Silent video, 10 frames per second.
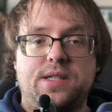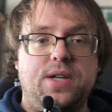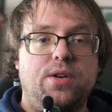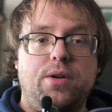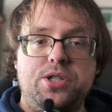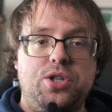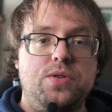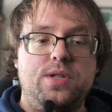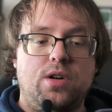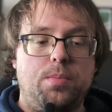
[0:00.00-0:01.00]
Zero
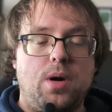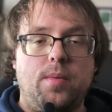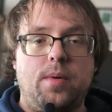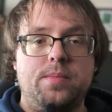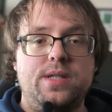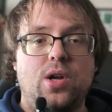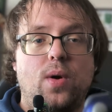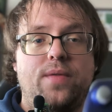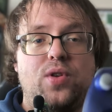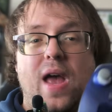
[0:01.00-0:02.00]
issues, zero problems.
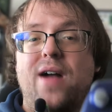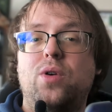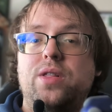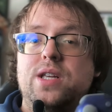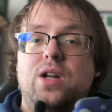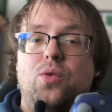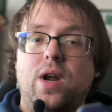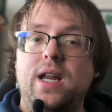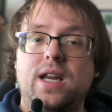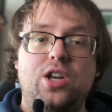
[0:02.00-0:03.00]
So if you have one of these
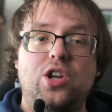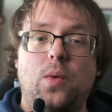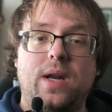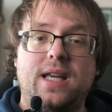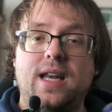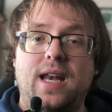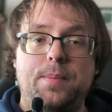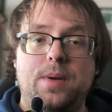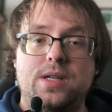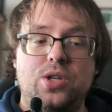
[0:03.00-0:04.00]
already and you don't want to get an
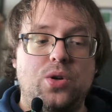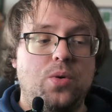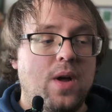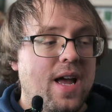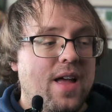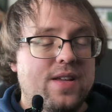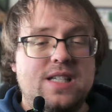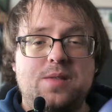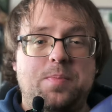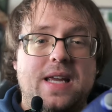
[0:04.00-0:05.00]
8-bit Do,
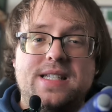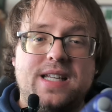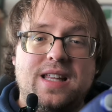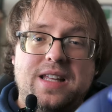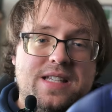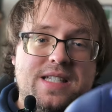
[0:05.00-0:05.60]
this is basically the